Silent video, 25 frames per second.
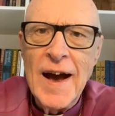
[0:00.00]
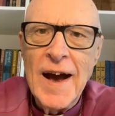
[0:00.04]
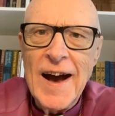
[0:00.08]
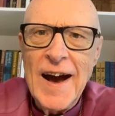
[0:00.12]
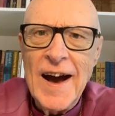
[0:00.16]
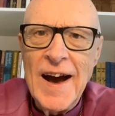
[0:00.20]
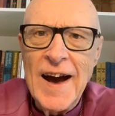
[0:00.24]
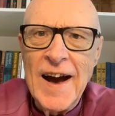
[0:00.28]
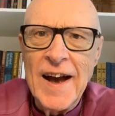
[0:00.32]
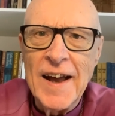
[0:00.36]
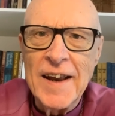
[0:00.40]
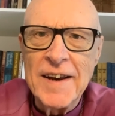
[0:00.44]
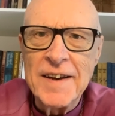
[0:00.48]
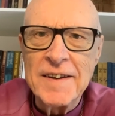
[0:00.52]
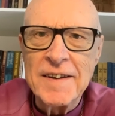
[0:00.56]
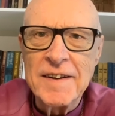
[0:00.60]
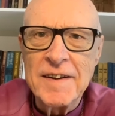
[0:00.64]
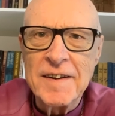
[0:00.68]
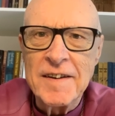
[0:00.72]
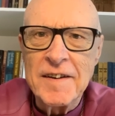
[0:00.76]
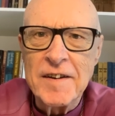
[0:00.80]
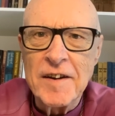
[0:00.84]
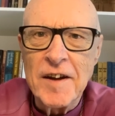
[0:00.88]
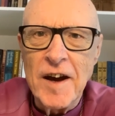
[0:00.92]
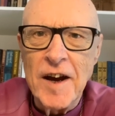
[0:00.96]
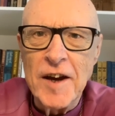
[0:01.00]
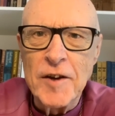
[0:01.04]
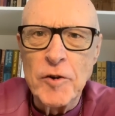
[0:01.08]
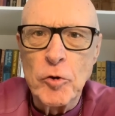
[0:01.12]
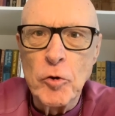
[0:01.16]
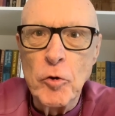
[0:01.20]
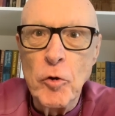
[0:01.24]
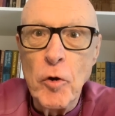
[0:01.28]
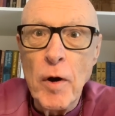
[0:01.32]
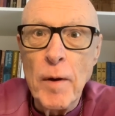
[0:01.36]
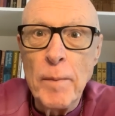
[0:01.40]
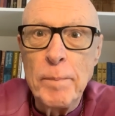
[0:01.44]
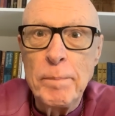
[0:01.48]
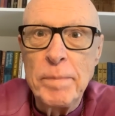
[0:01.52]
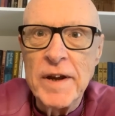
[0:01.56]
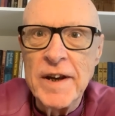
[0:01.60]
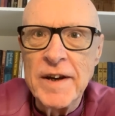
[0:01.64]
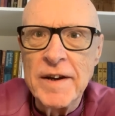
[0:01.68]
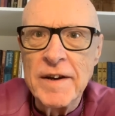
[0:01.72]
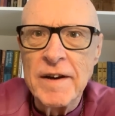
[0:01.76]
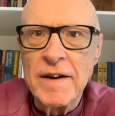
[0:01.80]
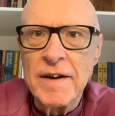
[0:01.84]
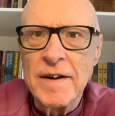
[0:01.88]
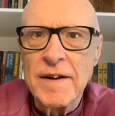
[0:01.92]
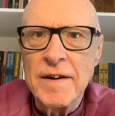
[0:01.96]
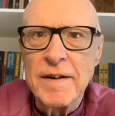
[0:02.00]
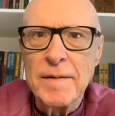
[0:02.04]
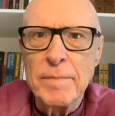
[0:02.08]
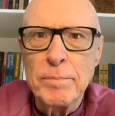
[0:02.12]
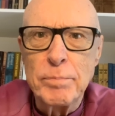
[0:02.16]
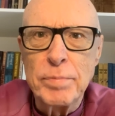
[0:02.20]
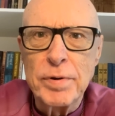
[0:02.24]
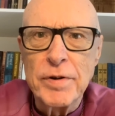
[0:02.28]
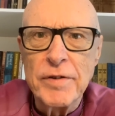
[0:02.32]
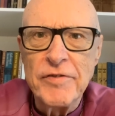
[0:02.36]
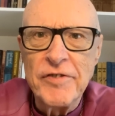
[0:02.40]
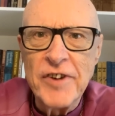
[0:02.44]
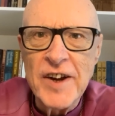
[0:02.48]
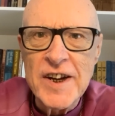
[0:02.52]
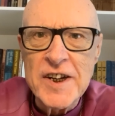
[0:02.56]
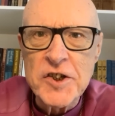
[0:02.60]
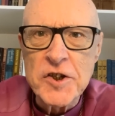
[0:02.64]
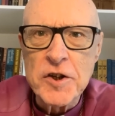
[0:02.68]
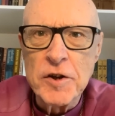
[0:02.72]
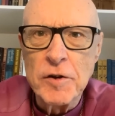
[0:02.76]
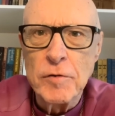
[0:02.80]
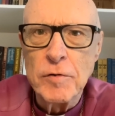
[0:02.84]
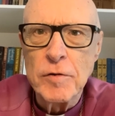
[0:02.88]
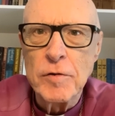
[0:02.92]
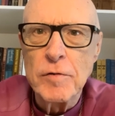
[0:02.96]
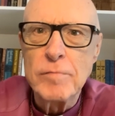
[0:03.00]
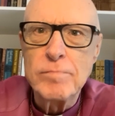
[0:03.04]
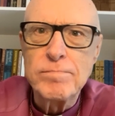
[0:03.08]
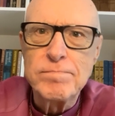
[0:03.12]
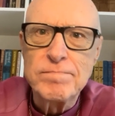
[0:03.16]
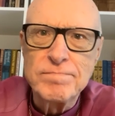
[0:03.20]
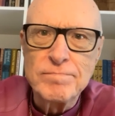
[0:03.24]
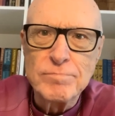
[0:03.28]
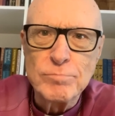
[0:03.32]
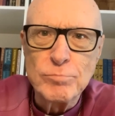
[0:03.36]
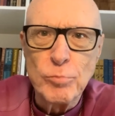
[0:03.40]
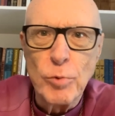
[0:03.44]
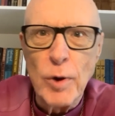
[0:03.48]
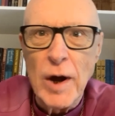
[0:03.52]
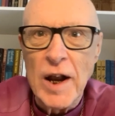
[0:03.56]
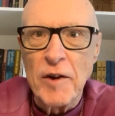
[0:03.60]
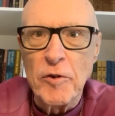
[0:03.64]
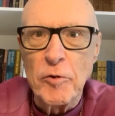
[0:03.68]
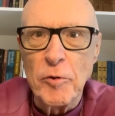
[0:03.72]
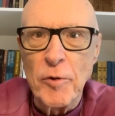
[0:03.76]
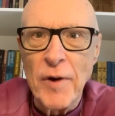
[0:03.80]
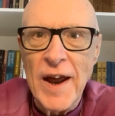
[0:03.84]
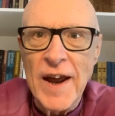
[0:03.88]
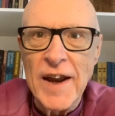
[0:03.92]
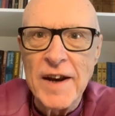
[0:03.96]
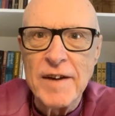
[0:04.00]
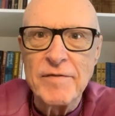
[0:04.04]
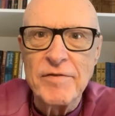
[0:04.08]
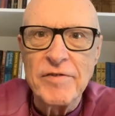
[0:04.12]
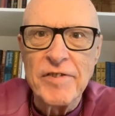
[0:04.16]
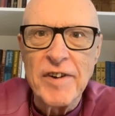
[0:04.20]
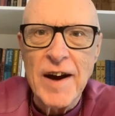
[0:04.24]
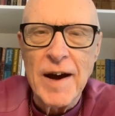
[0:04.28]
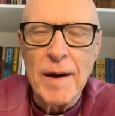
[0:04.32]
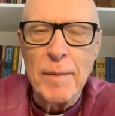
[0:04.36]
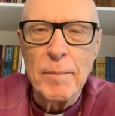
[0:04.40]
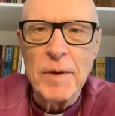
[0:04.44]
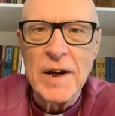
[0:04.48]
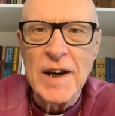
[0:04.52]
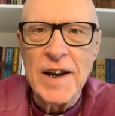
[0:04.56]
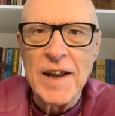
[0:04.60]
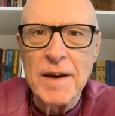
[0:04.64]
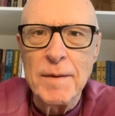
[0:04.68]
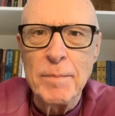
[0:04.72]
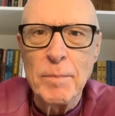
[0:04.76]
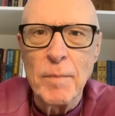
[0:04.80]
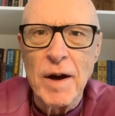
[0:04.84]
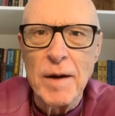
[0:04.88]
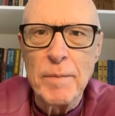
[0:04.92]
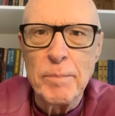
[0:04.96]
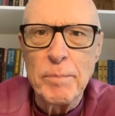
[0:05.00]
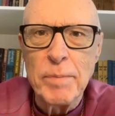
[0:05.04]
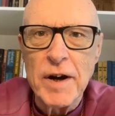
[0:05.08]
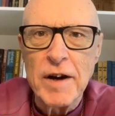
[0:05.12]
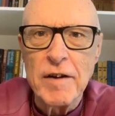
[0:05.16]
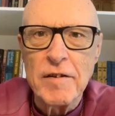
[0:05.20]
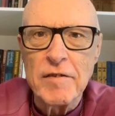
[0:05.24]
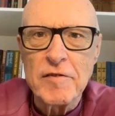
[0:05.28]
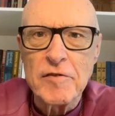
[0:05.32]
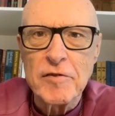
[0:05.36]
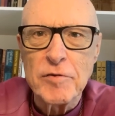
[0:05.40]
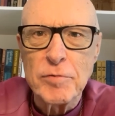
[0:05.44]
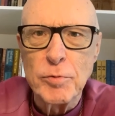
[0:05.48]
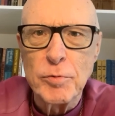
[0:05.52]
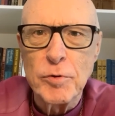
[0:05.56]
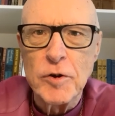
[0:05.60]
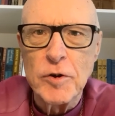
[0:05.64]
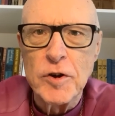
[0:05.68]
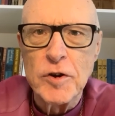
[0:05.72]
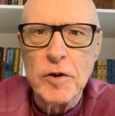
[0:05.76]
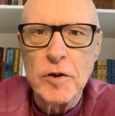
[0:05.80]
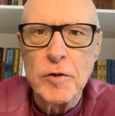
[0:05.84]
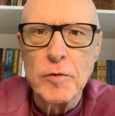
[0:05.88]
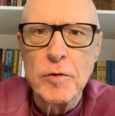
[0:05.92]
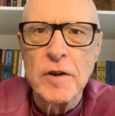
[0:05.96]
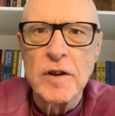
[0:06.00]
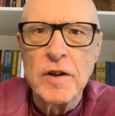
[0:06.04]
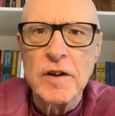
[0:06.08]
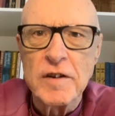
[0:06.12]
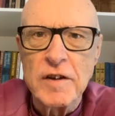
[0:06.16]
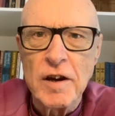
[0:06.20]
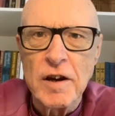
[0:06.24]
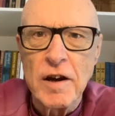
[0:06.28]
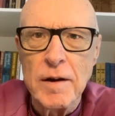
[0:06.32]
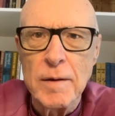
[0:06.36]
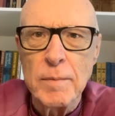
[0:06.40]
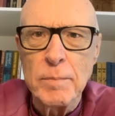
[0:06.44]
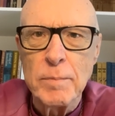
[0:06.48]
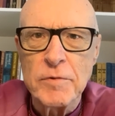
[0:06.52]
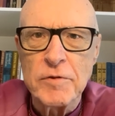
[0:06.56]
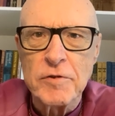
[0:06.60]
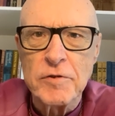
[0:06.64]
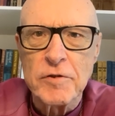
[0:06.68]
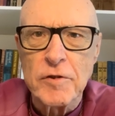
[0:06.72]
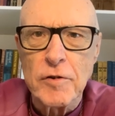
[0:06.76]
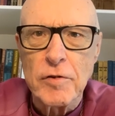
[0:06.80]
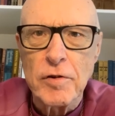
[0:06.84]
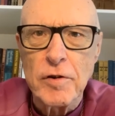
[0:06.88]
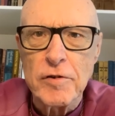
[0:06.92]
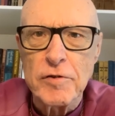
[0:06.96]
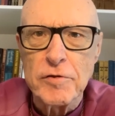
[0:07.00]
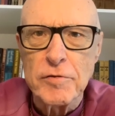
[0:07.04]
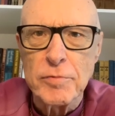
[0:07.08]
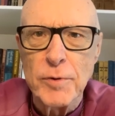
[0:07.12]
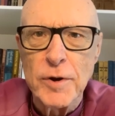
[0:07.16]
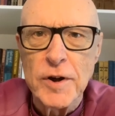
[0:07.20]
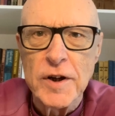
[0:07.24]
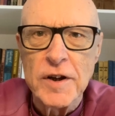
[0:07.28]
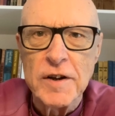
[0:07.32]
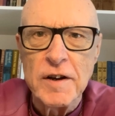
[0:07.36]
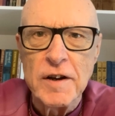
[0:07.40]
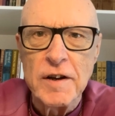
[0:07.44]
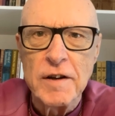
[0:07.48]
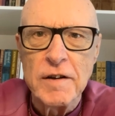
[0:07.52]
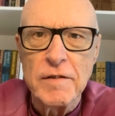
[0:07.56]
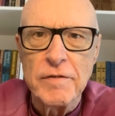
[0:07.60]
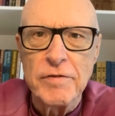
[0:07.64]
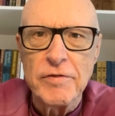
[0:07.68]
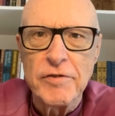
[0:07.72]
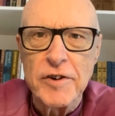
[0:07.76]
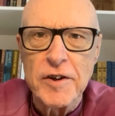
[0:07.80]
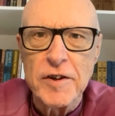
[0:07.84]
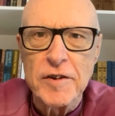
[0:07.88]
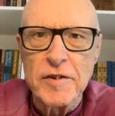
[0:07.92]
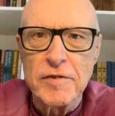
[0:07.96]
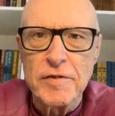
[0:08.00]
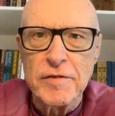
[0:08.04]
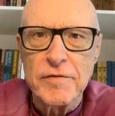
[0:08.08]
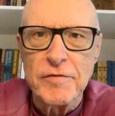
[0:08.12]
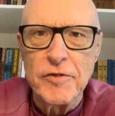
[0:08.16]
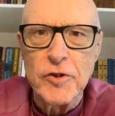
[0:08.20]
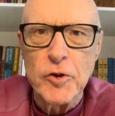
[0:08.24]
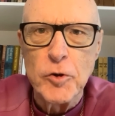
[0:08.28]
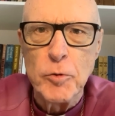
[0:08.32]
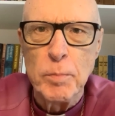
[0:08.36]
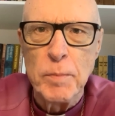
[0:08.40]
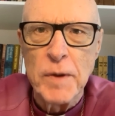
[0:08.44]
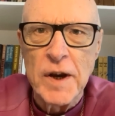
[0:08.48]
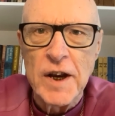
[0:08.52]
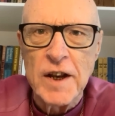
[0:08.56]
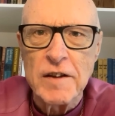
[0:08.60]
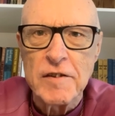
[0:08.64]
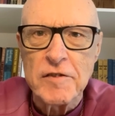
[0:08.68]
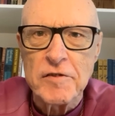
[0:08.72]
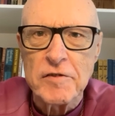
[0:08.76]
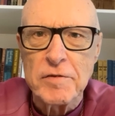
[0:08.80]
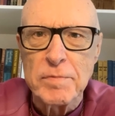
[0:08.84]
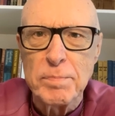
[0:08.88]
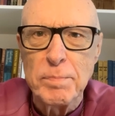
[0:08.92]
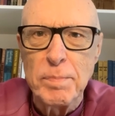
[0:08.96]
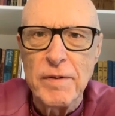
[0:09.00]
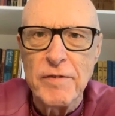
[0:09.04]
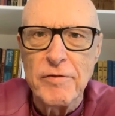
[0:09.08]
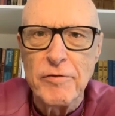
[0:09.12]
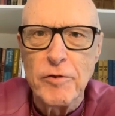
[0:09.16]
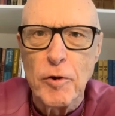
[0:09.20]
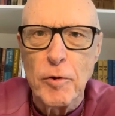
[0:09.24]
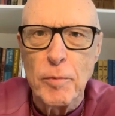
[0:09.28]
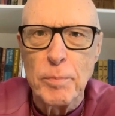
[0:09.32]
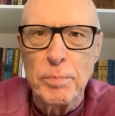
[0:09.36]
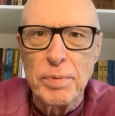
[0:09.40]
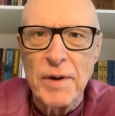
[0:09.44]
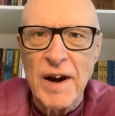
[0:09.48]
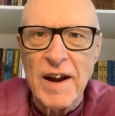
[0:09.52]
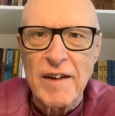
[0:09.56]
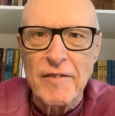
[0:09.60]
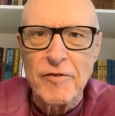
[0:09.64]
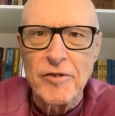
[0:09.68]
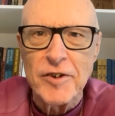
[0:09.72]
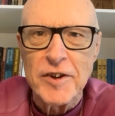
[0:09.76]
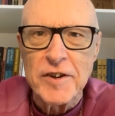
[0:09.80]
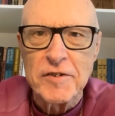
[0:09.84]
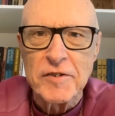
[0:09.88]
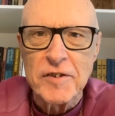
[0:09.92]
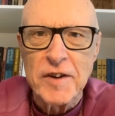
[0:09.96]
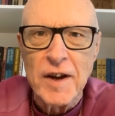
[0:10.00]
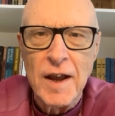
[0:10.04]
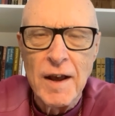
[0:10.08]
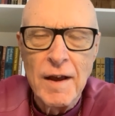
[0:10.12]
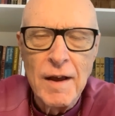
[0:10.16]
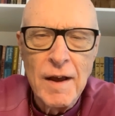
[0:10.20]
And I grew up in a professional, well read family. My parents would do the Times crossword in the first few minutes before breakfast